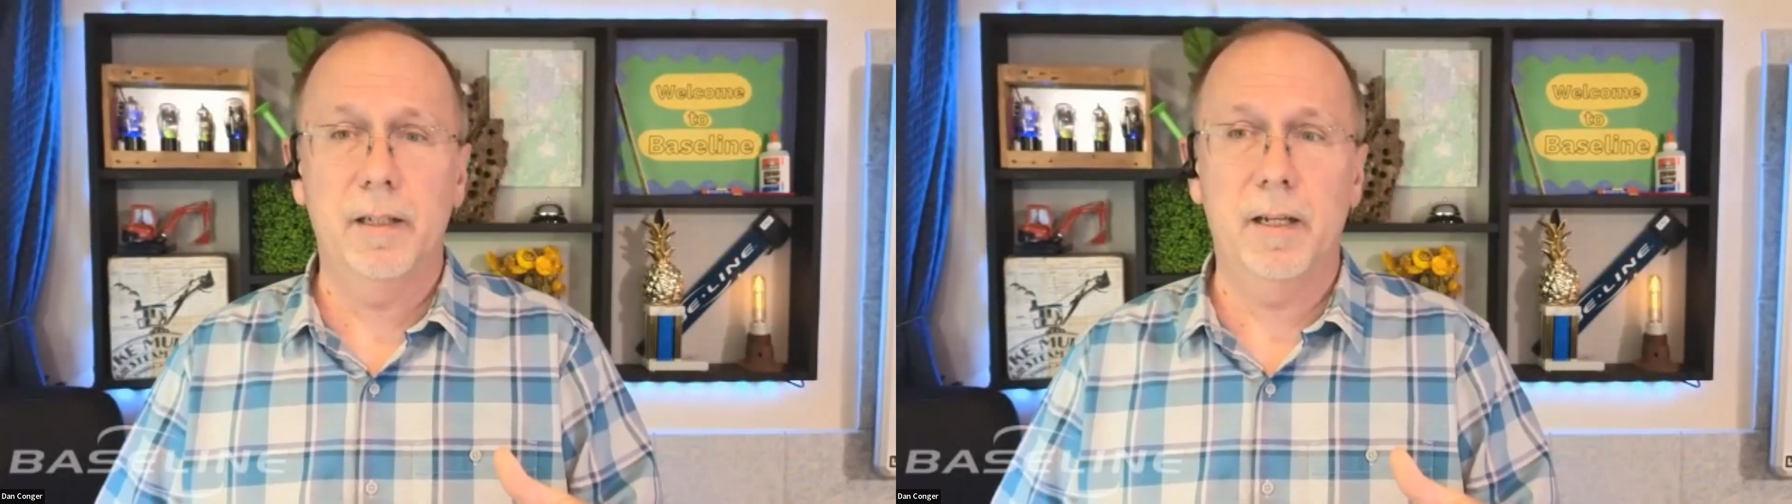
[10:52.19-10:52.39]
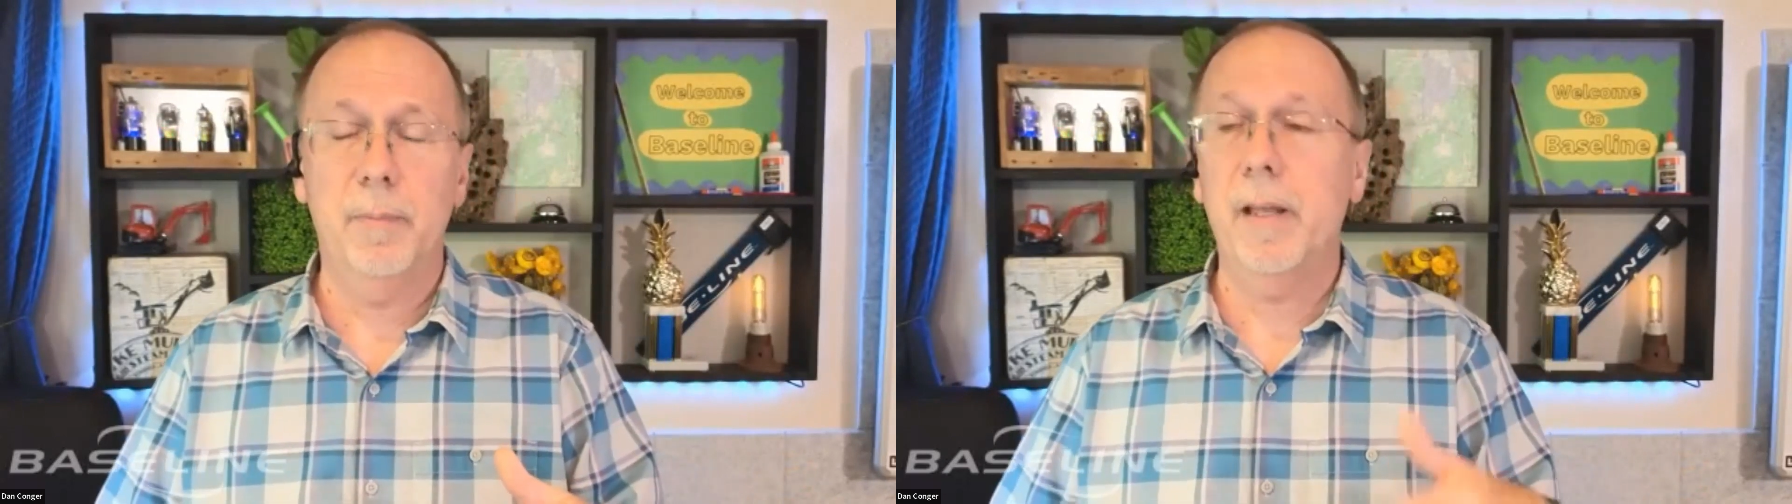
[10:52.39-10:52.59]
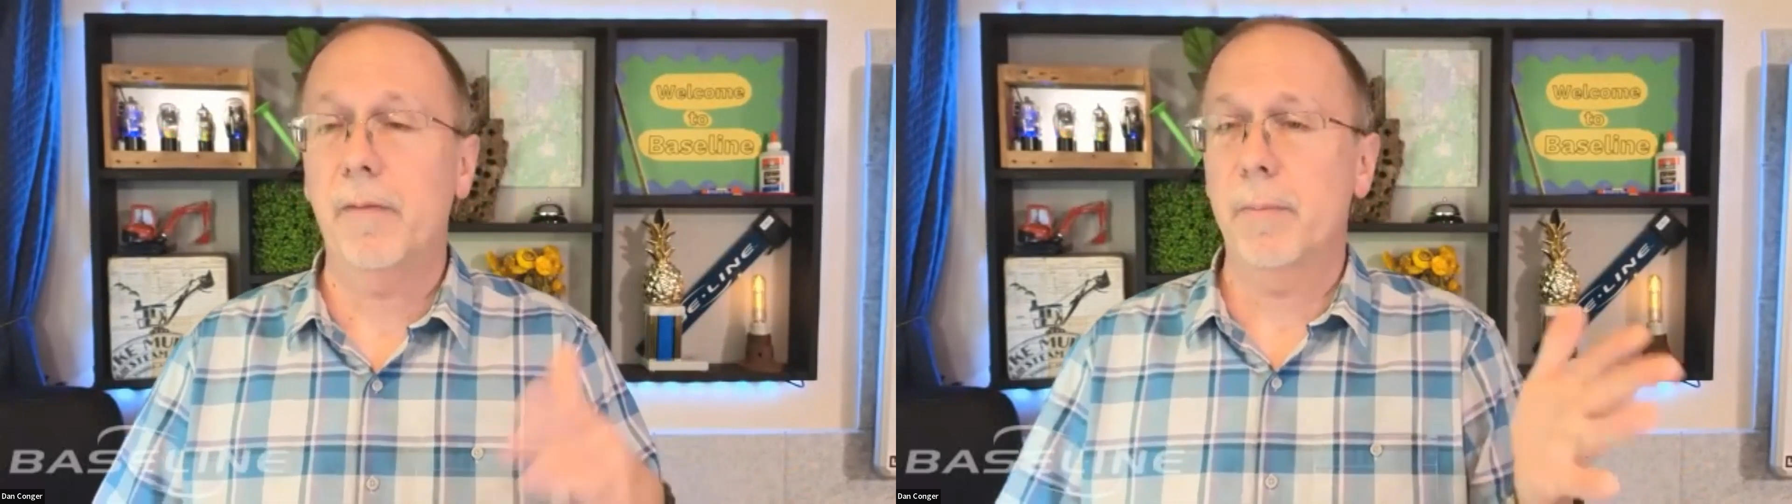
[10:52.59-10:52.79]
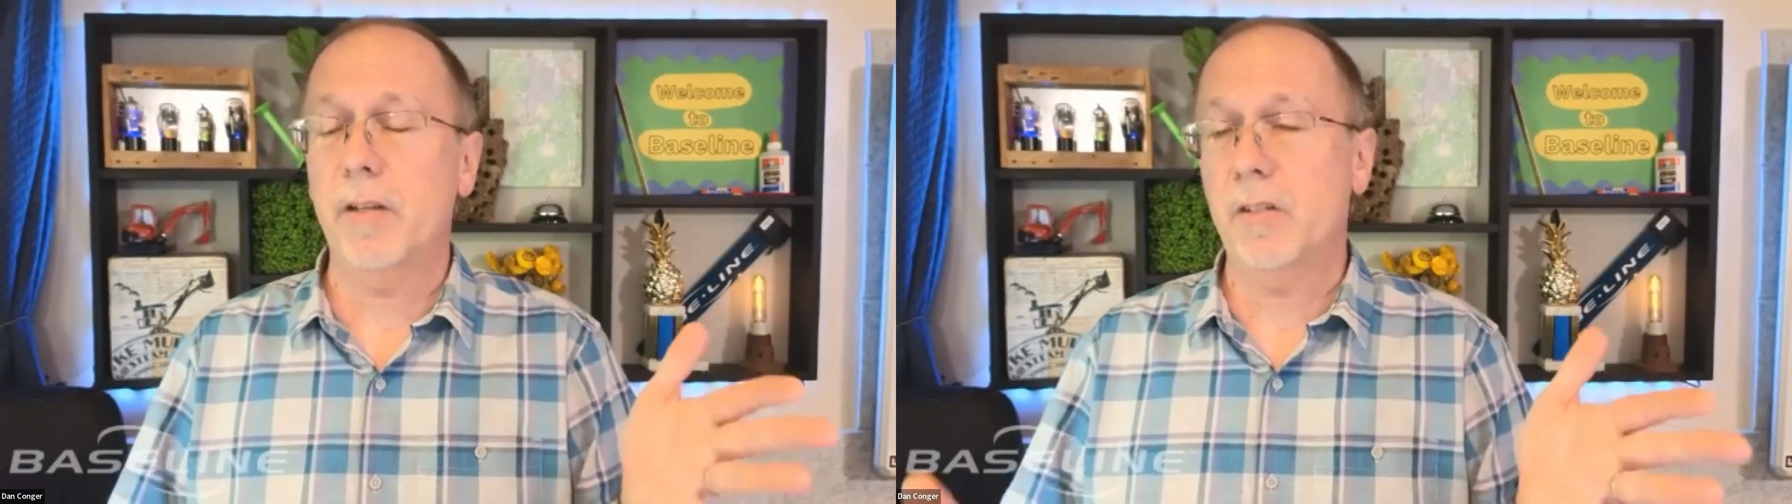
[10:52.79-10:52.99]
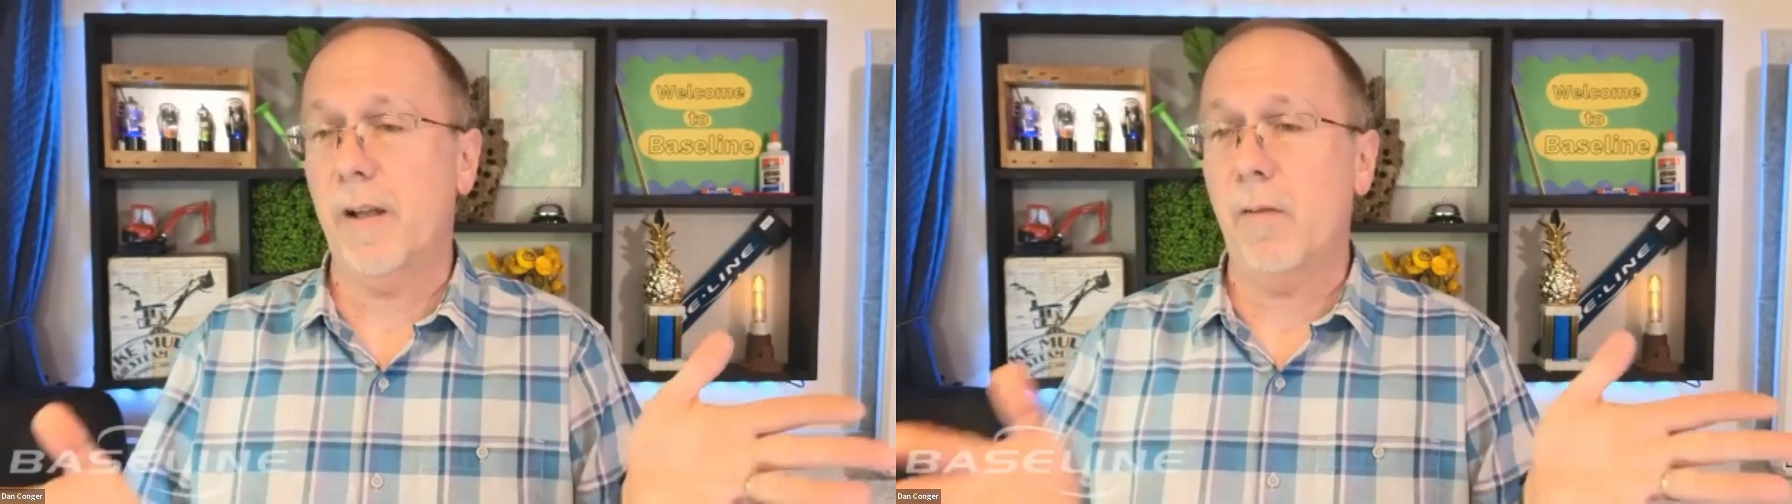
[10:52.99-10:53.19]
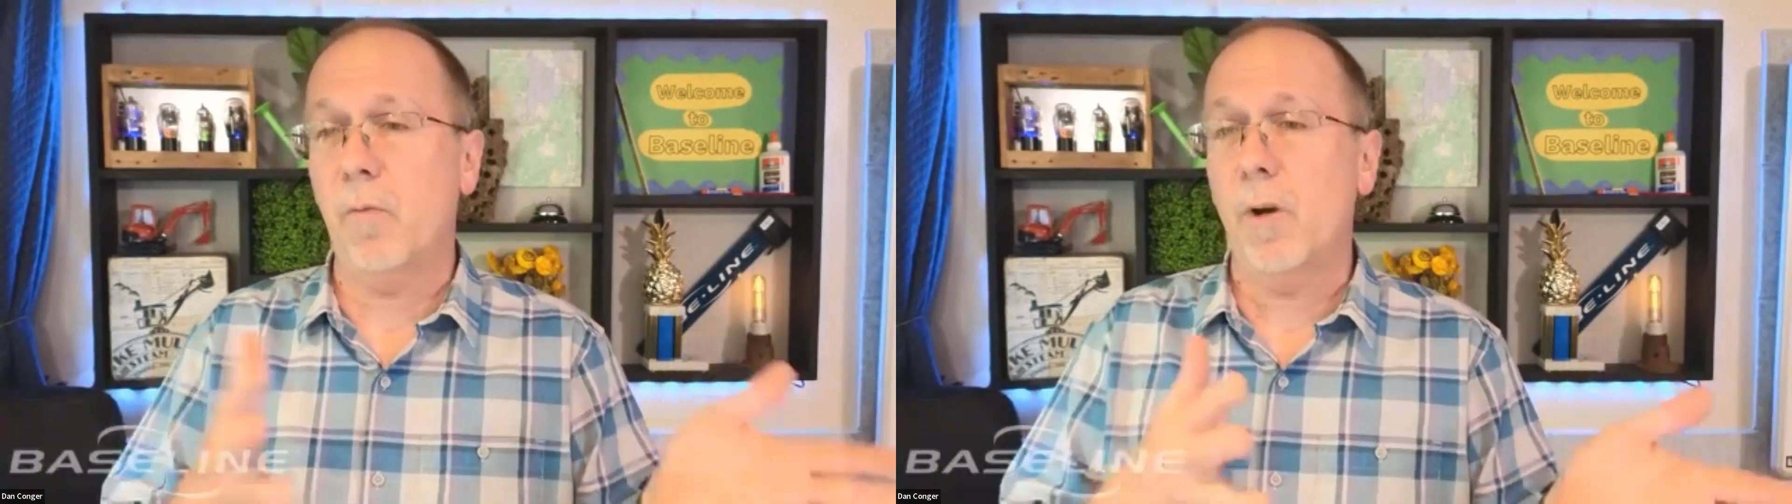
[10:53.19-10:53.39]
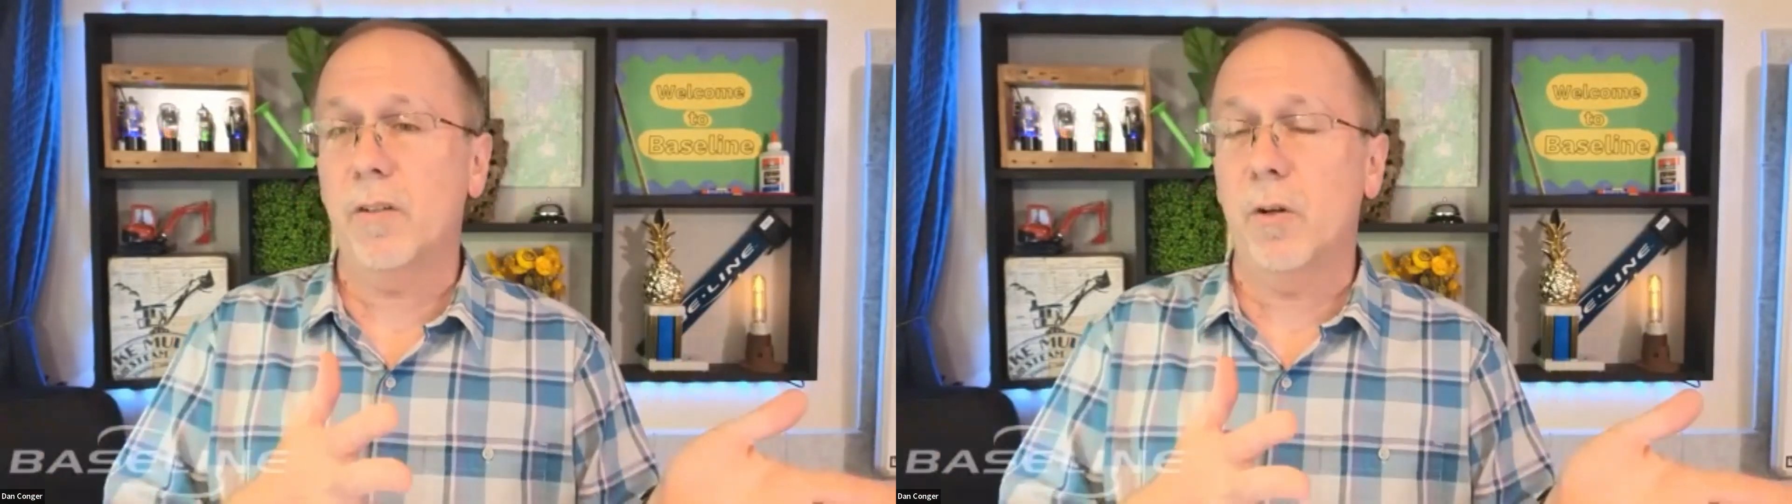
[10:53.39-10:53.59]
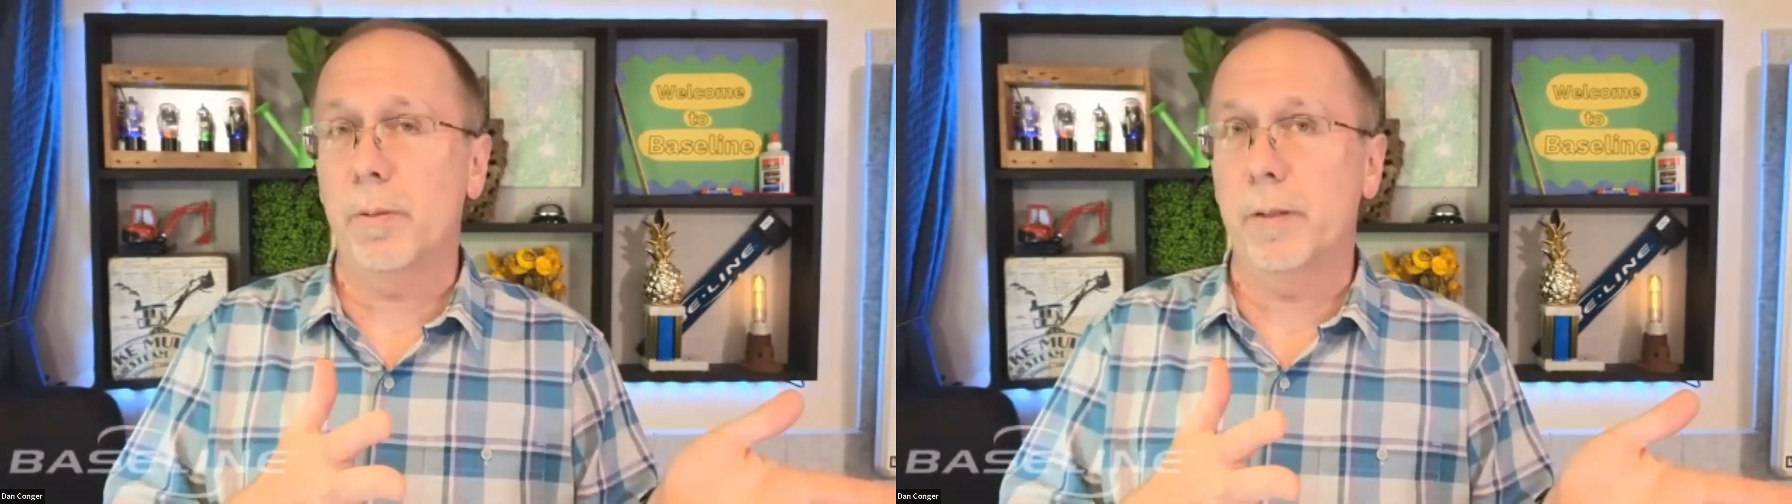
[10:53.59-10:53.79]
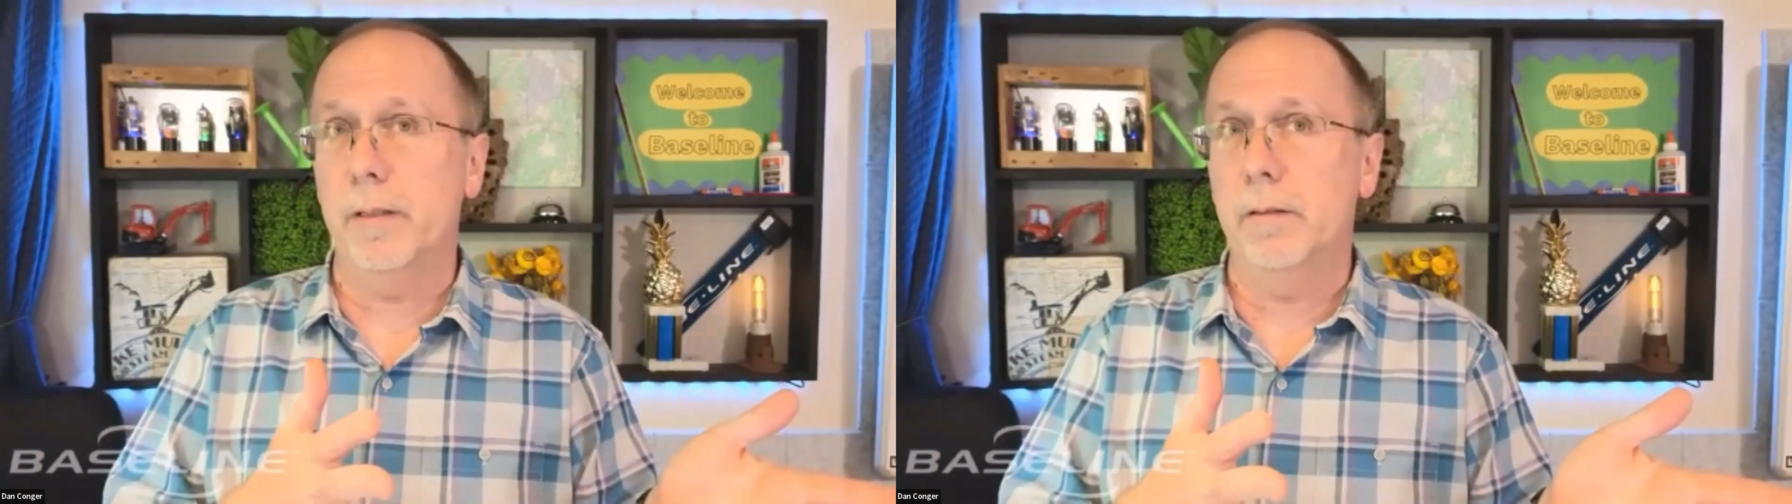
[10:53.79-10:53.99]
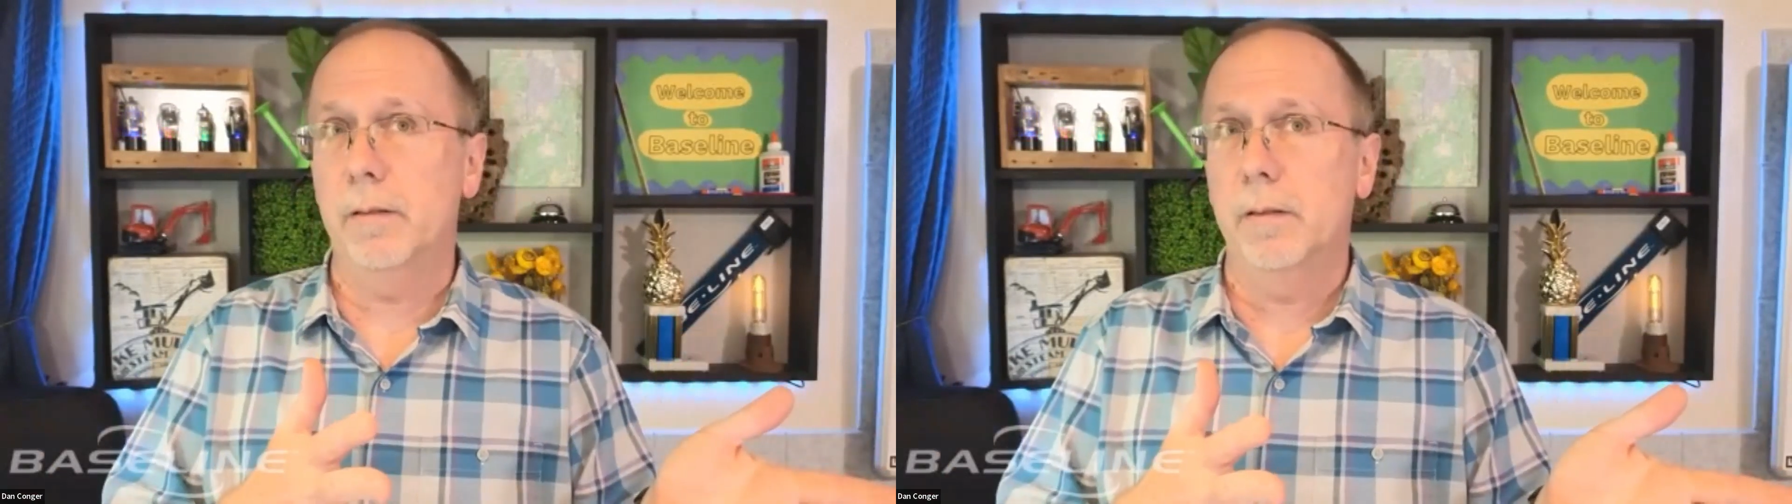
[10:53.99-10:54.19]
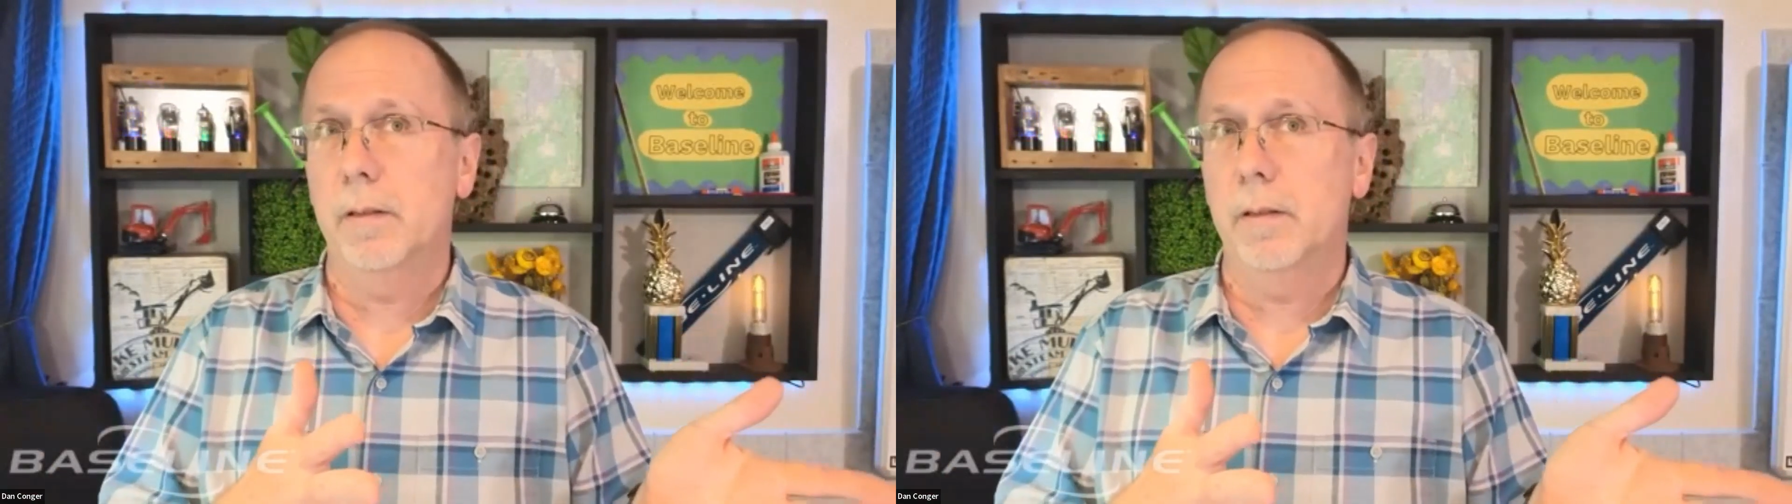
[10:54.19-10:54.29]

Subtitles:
Now, if the master valve was open,